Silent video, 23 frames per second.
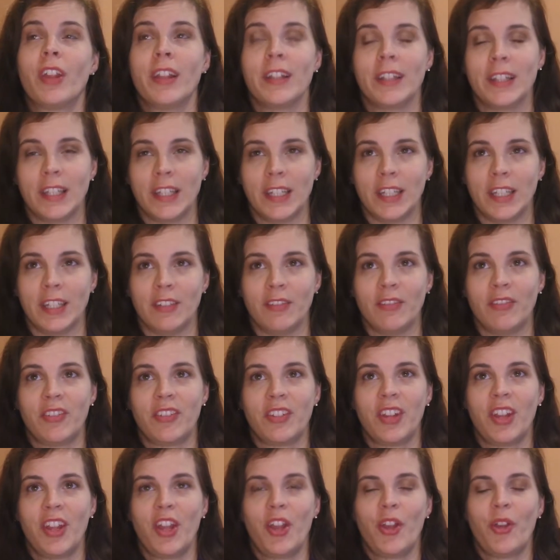
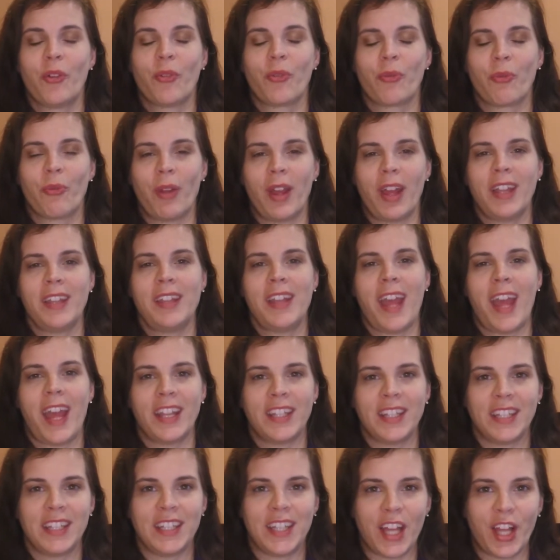leaves, red
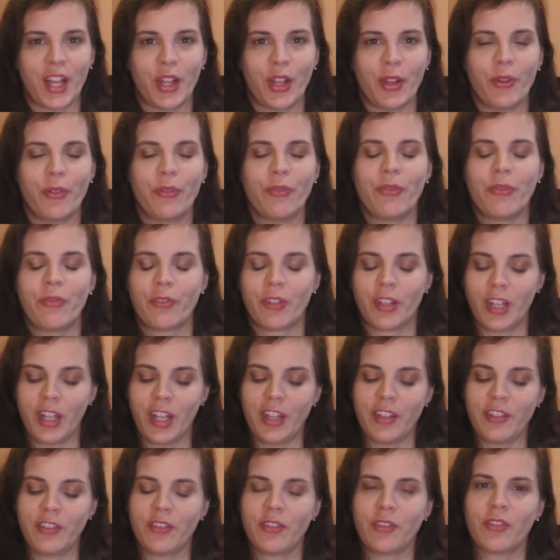and yellow
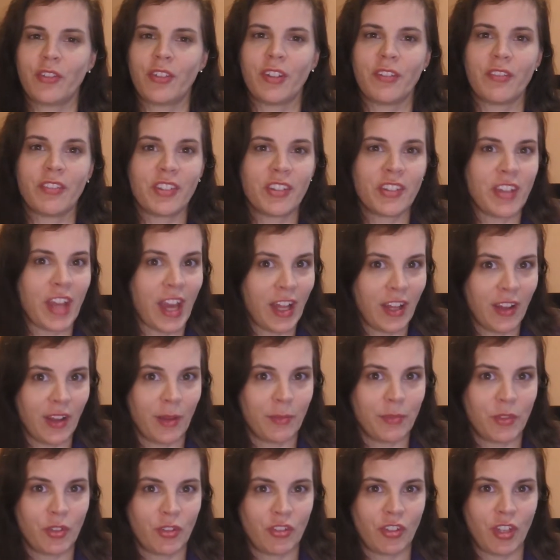clusters of
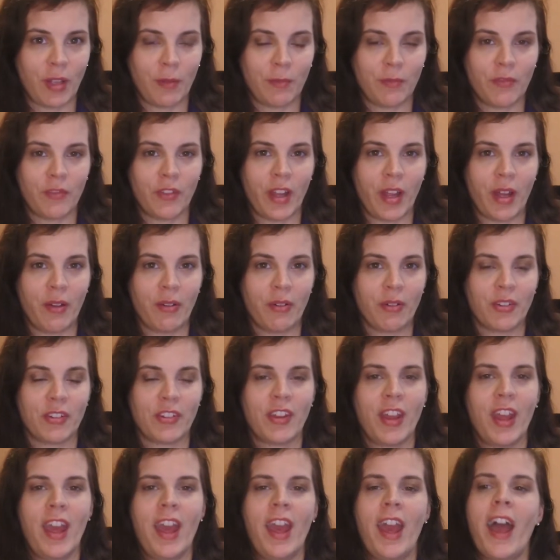scalloped-shaped flowers,
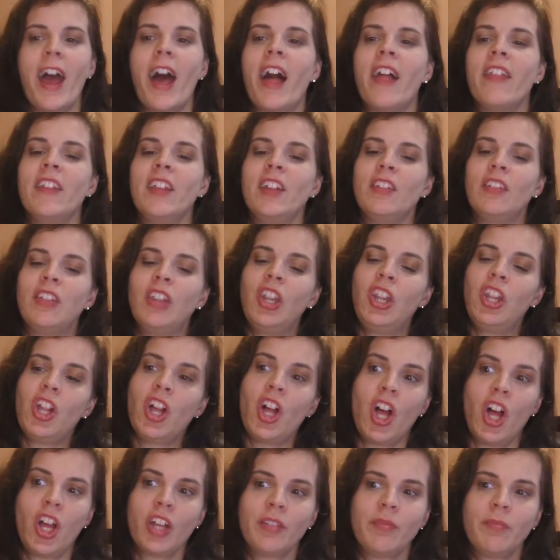and these
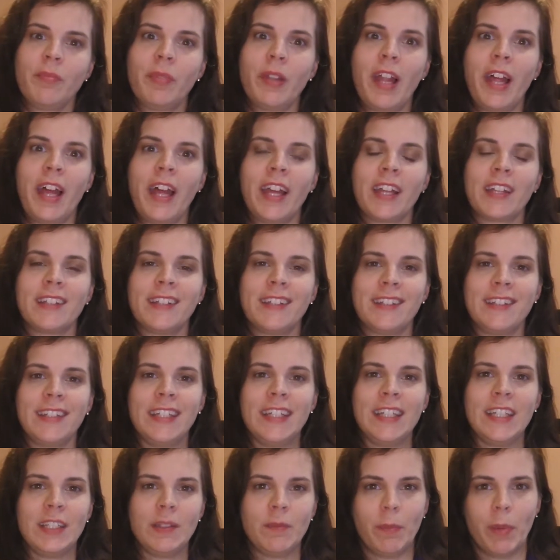long black
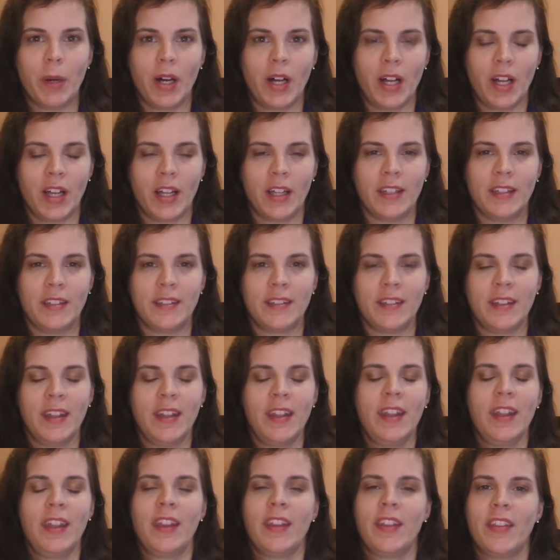seed pods
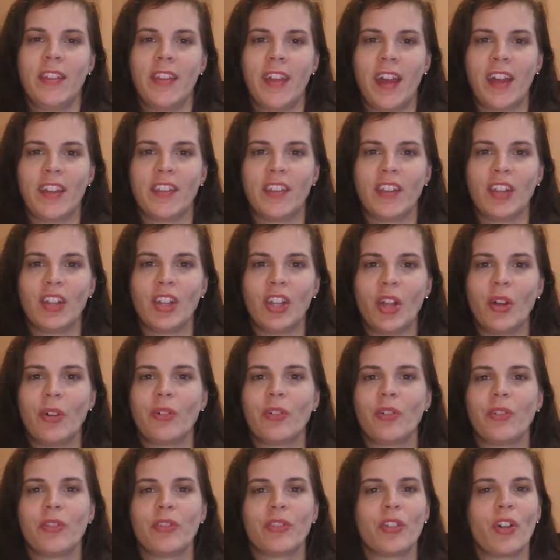that the
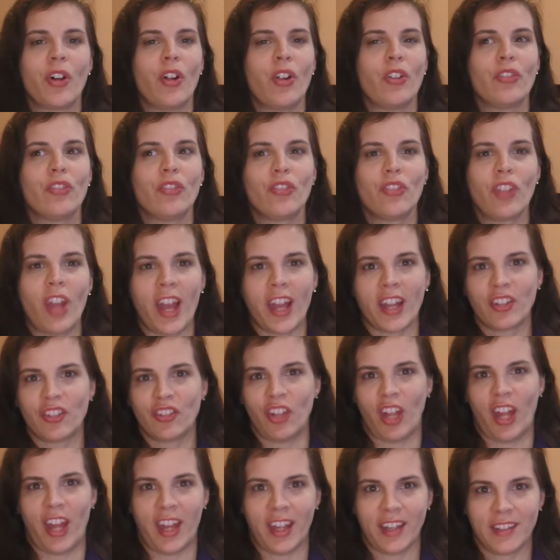locals called
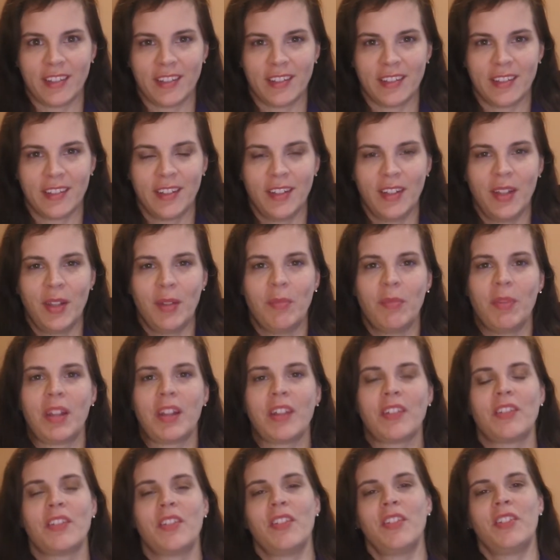shack-shacks
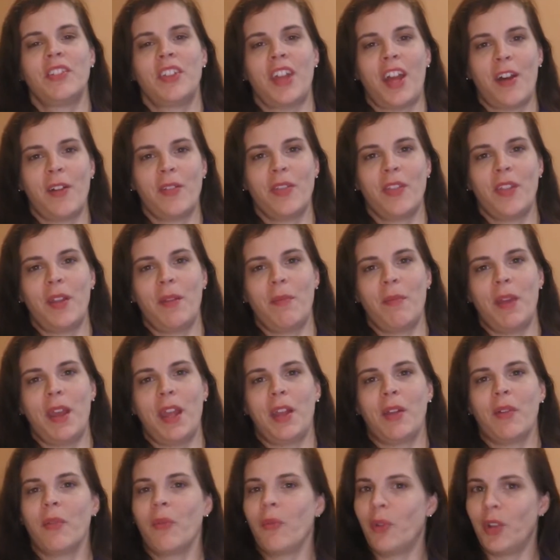because of the sound they
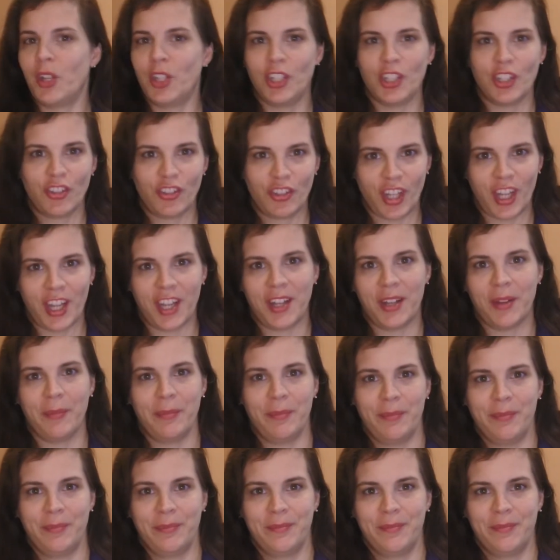make when you shake them.